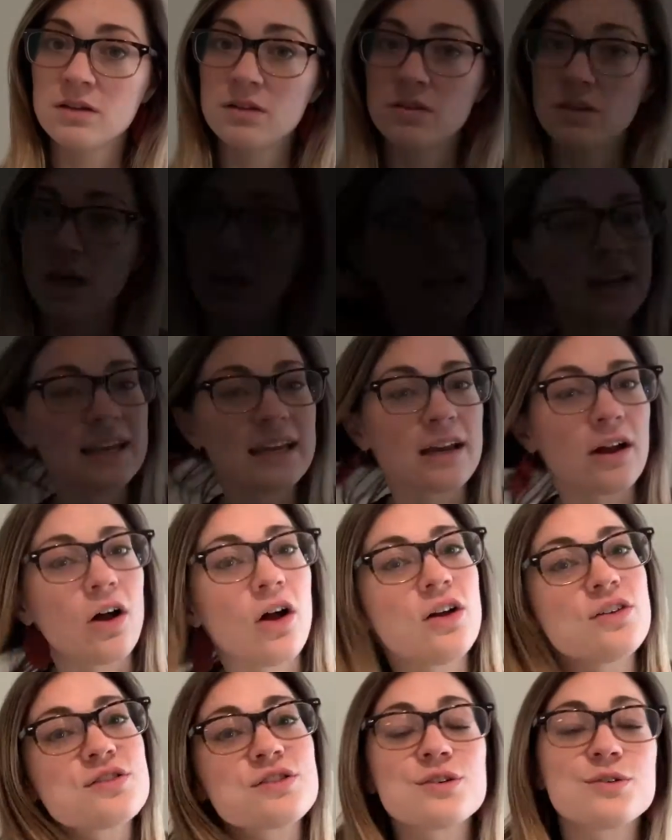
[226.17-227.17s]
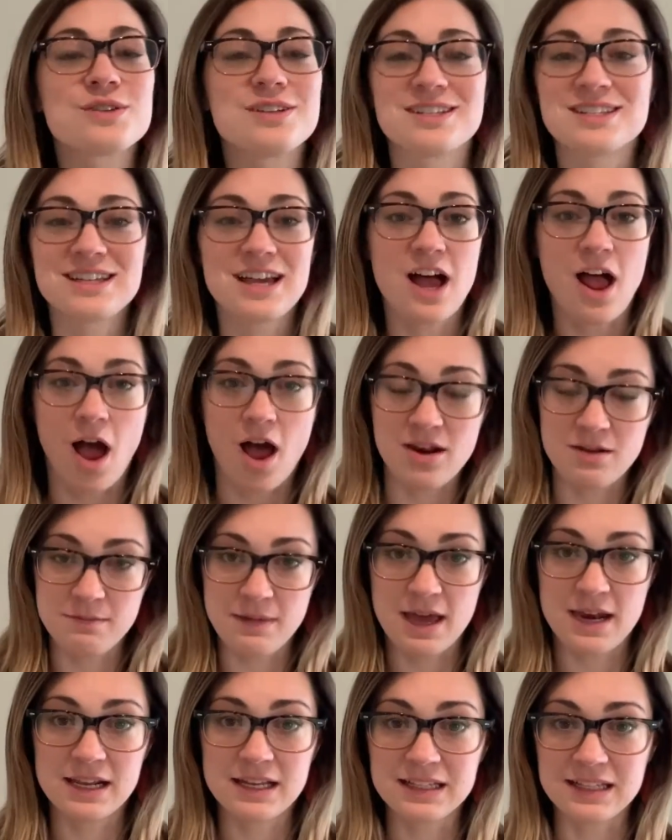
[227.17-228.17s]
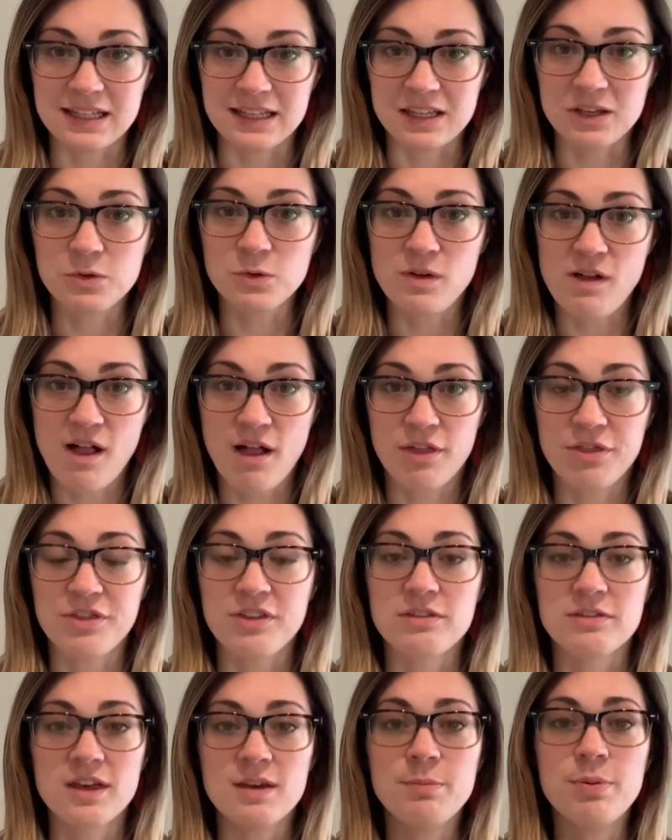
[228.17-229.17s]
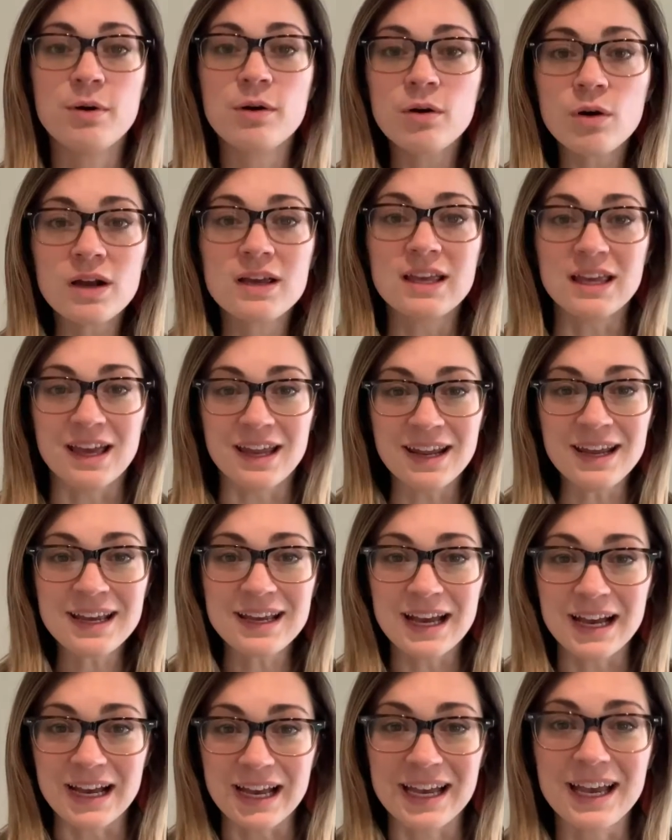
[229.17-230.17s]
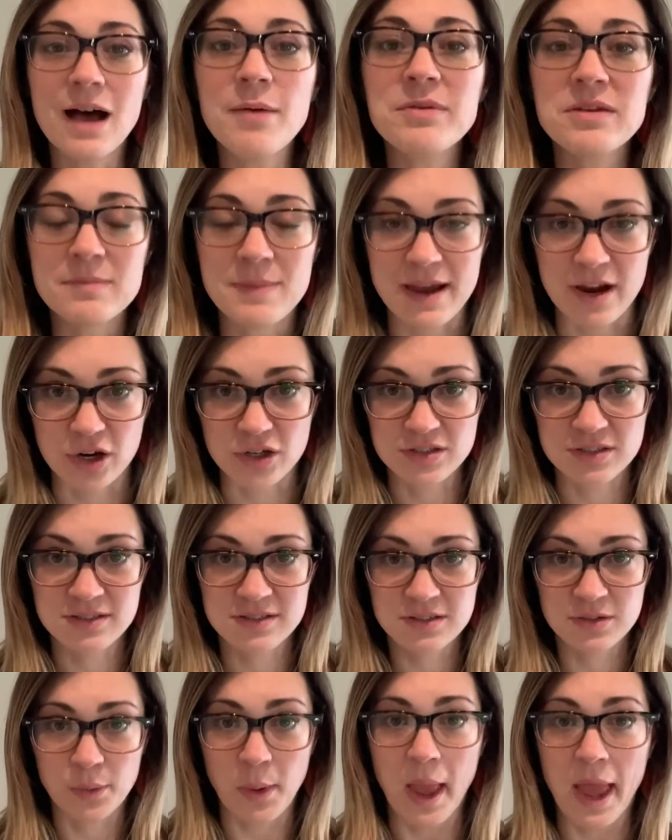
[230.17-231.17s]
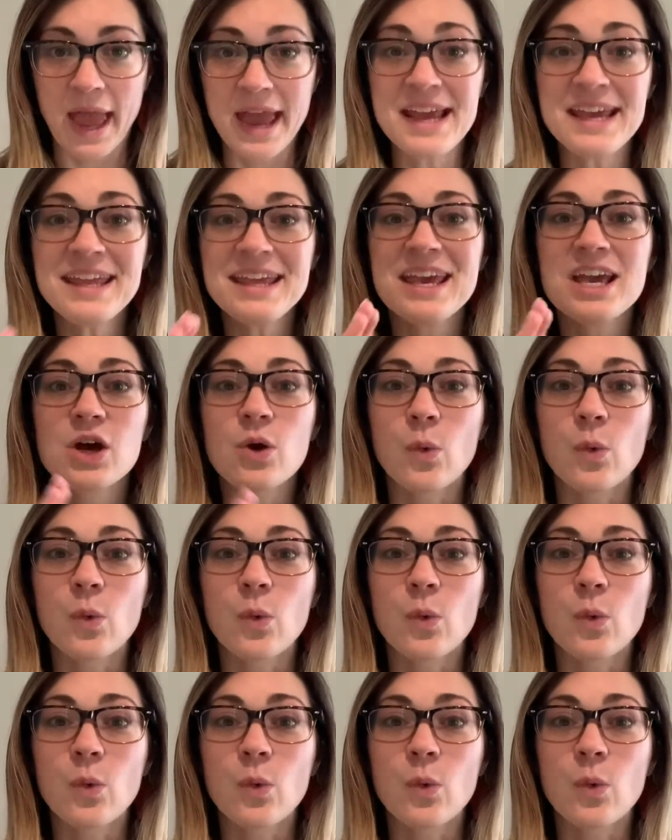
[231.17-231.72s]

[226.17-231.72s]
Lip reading: Organic also does not automatically equal healthy. They put organic on gummy bears, okay?